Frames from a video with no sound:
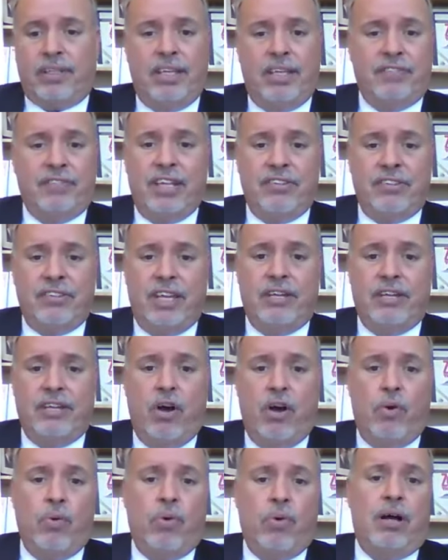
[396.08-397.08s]
If they say
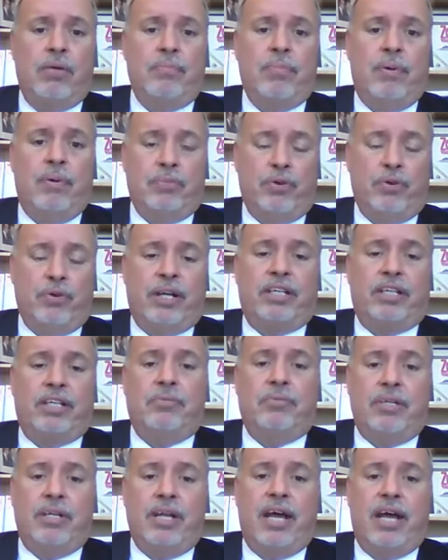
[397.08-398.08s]
no, I'm
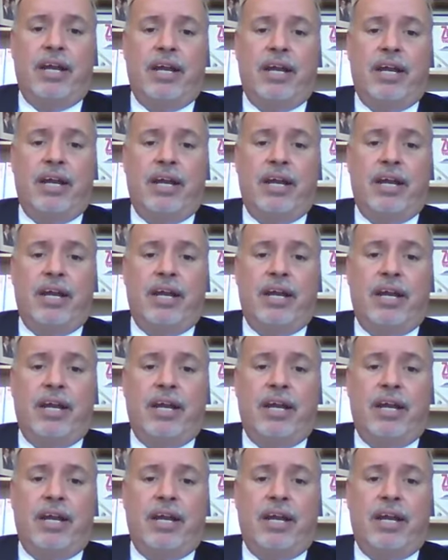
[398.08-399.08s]
directing to not answer,
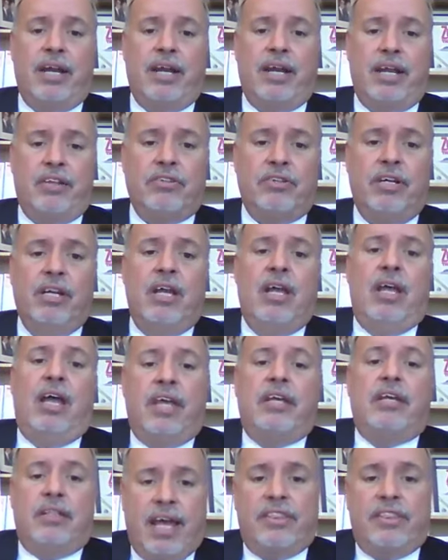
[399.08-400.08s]
and
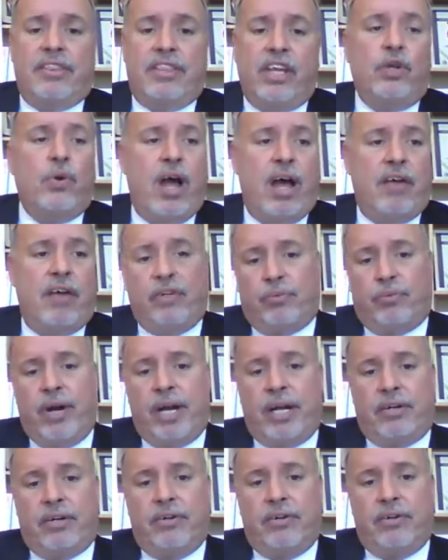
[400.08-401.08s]
then you have your
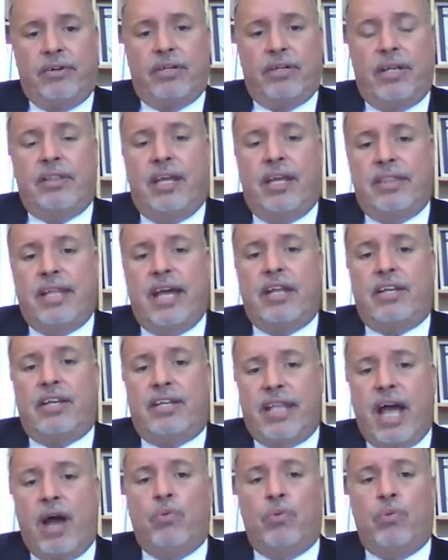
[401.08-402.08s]
record, and
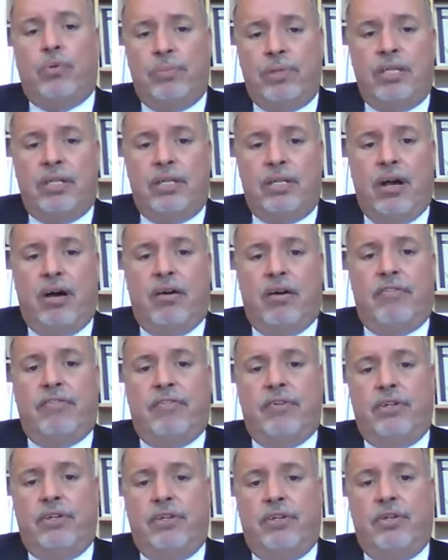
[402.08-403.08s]
that will be enough
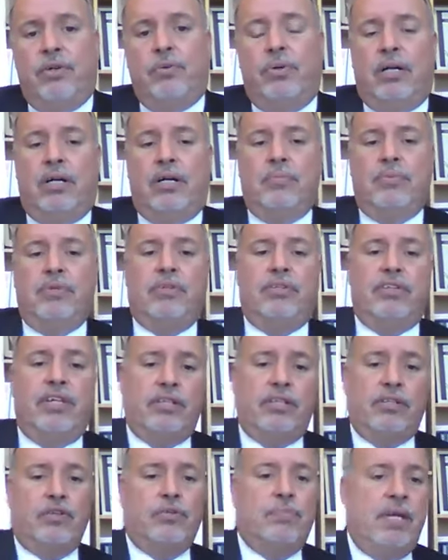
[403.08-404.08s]
for you. You
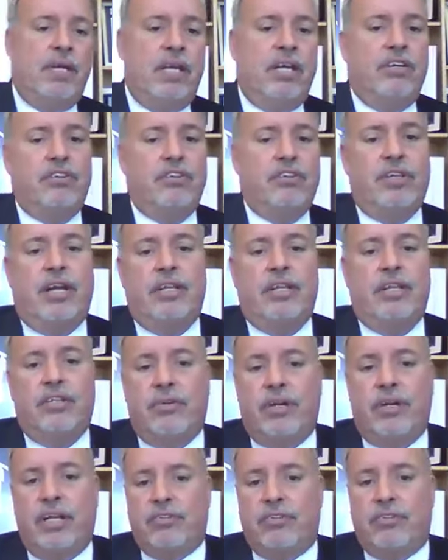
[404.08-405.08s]
take those pages out of the
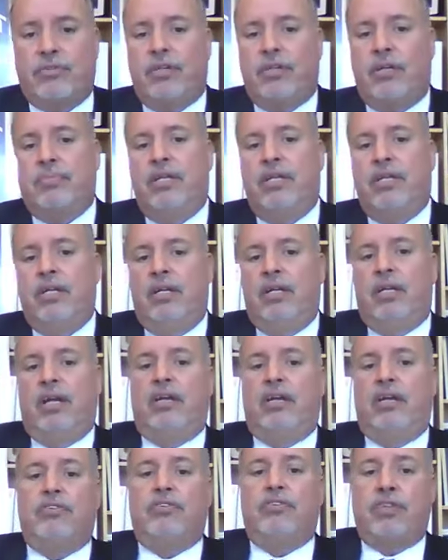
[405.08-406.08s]
transcript,
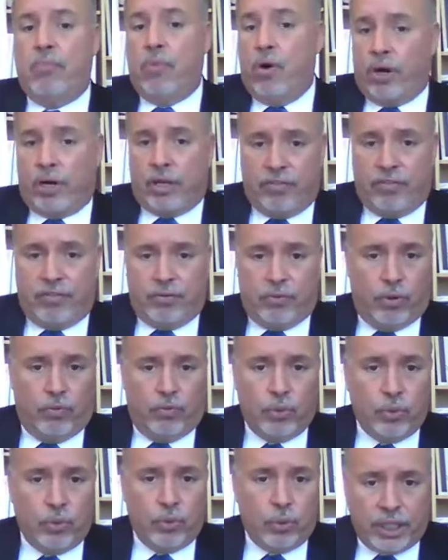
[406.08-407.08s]
and you say mark it for
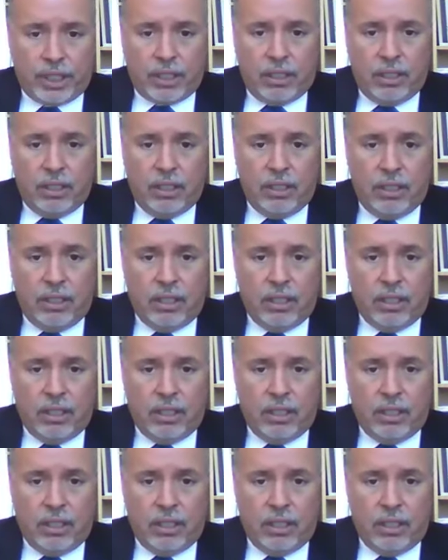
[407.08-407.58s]
a ruling,